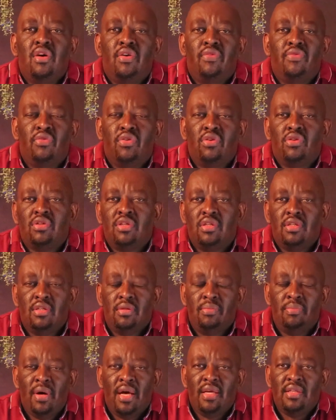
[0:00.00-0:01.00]
your
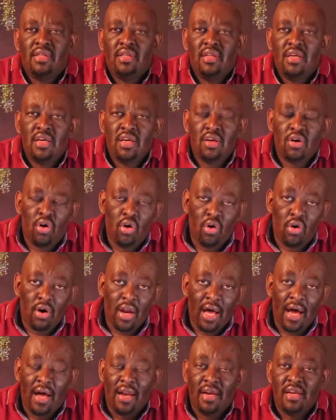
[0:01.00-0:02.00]
40th birthday or
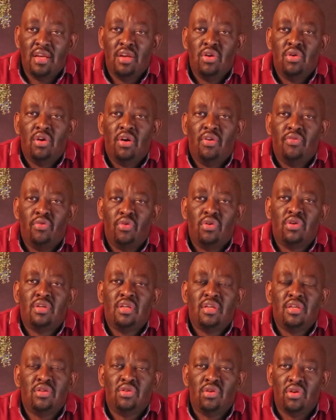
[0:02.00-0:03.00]
are in your
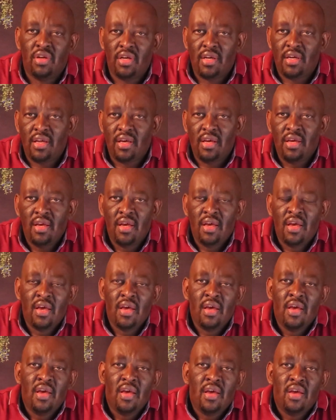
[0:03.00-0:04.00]
40s already,
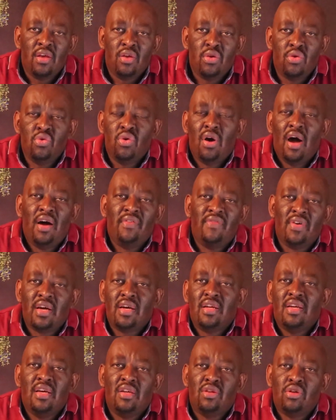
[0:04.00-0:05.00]
you have a
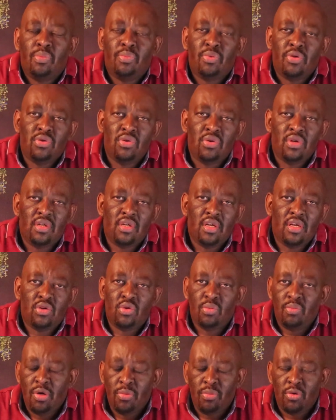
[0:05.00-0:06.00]
great opportunity
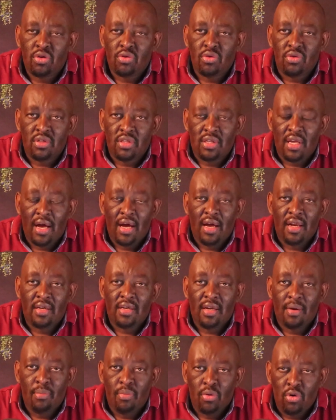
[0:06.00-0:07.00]
to be able to
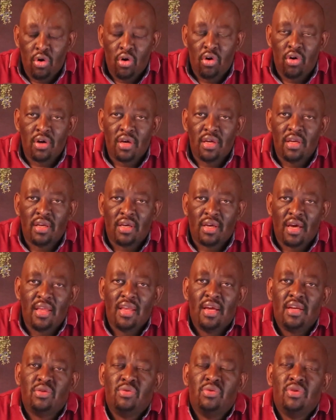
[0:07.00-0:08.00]
start a blog in
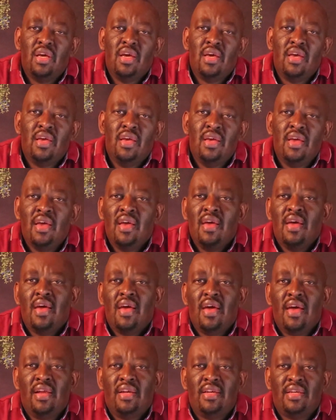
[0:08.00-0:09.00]
Kenya today
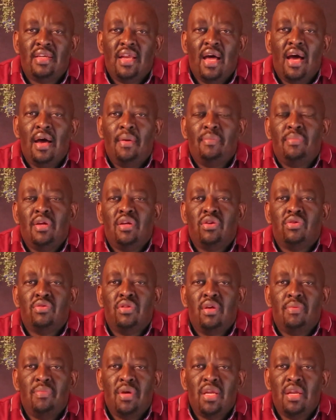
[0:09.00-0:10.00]
and tap into
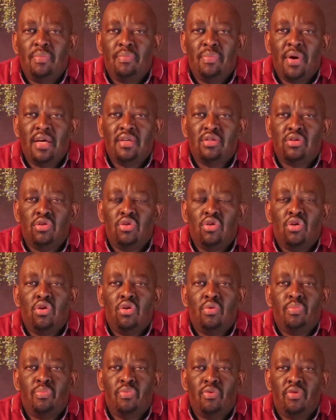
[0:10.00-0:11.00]
the many
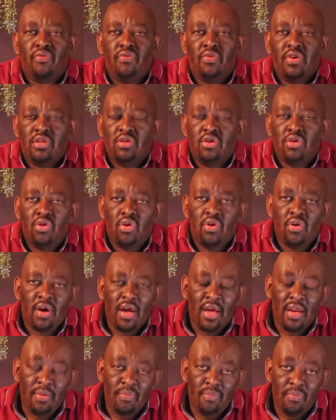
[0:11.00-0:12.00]
personal, professional,
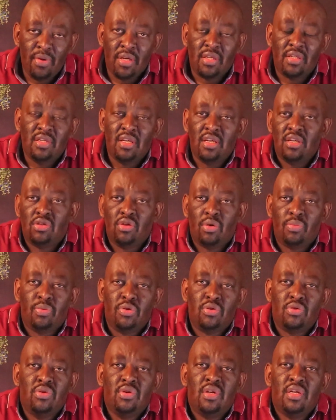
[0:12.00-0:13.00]
and business
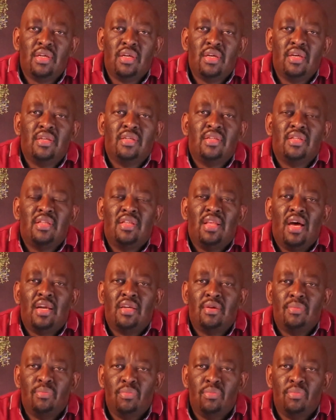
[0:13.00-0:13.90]
opportunities that